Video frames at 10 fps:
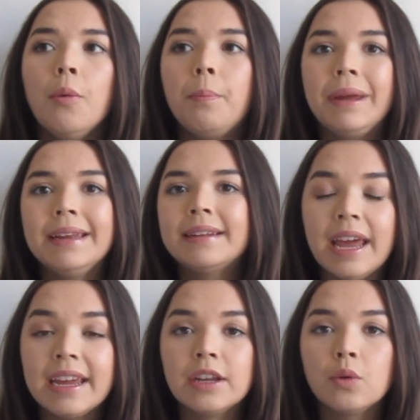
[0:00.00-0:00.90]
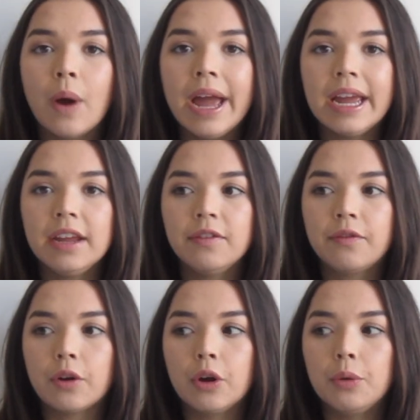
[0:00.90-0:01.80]
being taken away
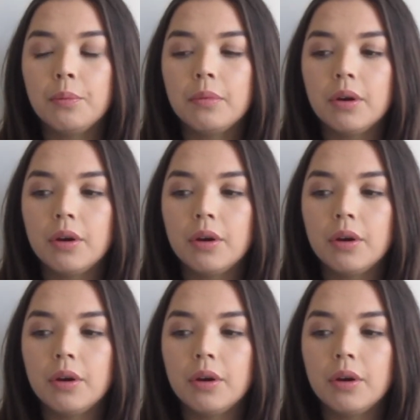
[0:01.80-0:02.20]
from